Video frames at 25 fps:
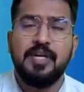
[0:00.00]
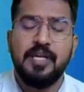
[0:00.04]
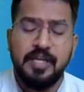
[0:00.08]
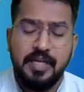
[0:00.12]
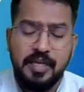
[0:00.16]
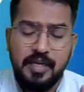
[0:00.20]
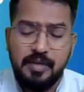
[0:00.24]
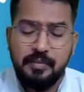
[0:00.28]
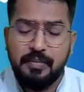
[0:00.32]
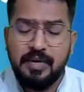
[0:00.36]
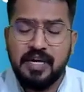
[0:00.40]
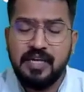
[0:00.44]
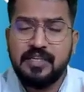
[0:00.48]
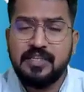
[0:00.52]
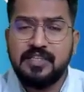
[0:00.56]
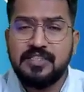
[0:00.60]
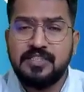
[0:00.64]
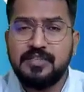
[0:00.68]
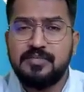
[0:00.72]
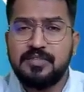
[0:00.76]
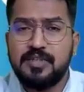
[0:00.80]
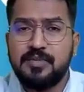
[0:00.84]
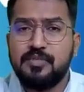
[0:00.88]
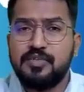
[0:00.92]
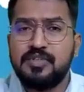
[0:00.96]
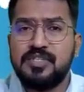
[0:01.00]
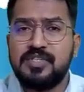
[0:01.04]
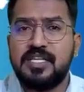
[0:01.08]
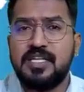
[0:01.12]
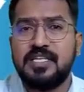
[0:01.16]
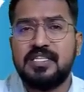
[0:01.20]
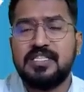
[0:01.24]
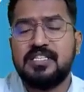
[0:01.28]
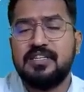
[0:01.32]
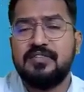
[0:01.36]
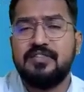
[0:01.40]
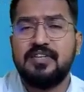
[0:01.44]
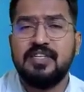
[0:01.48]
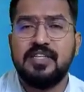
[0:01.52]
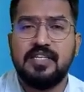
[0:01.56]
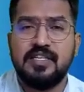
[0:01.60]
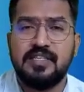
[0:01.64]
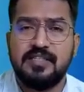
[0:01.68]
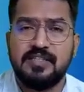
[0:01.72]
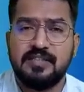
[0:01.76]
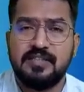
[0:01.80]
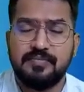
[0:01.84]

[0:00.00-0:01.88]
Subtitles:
In partnership, suppose there are 7 things